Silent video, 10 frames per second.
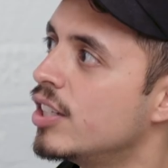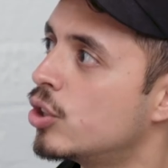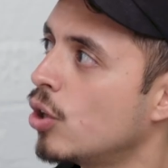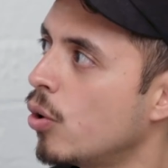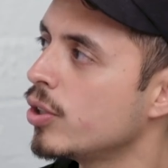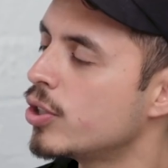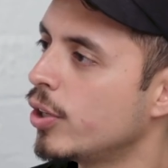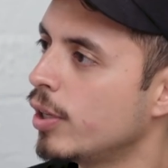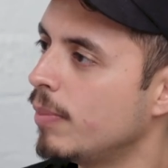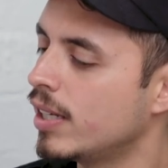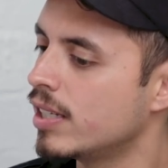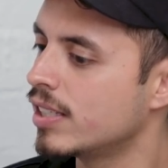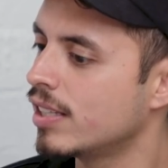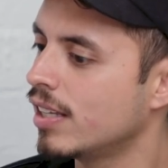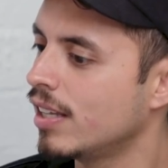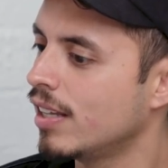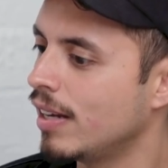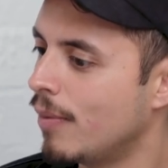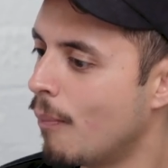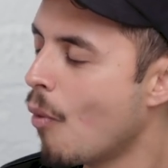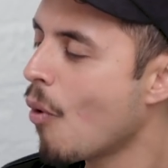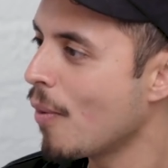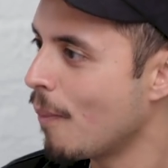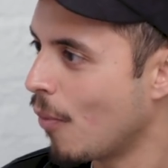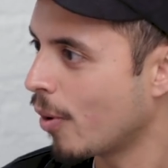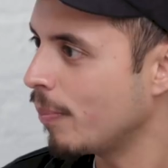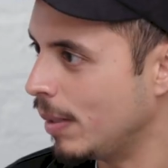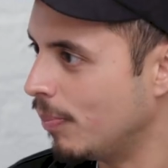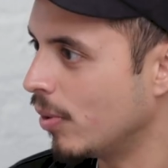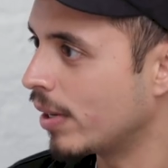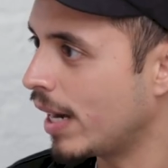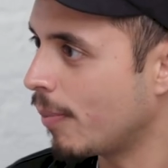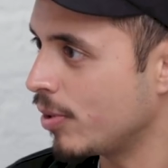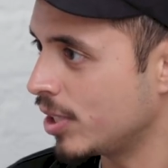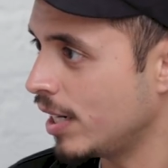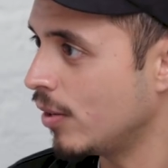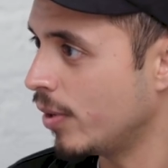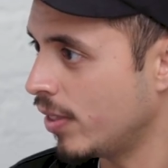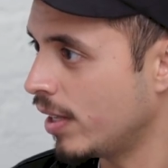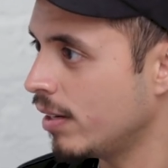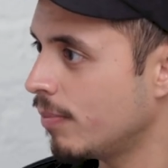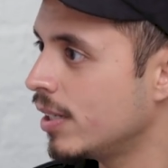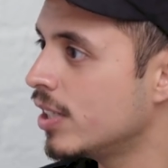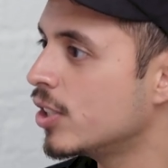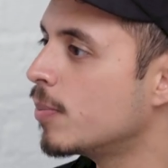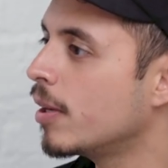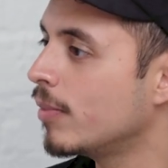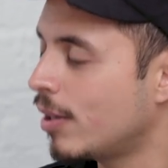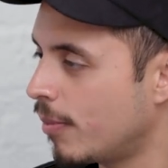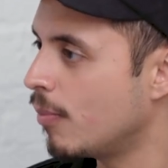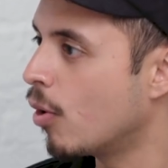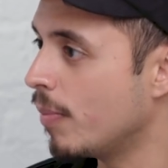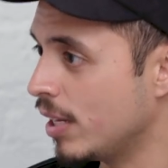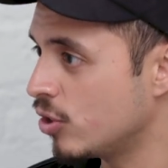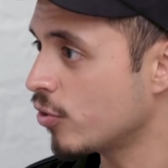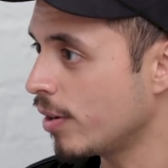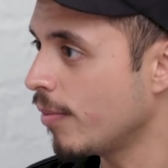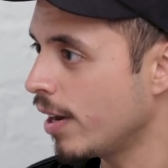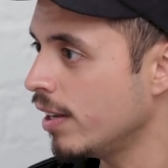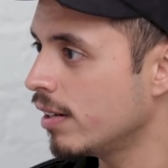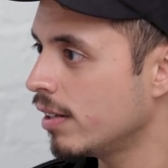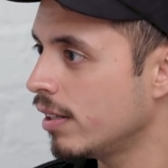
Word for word: It's so concerning because more and more people are now presenting with it because it's becoming more mainstream, right?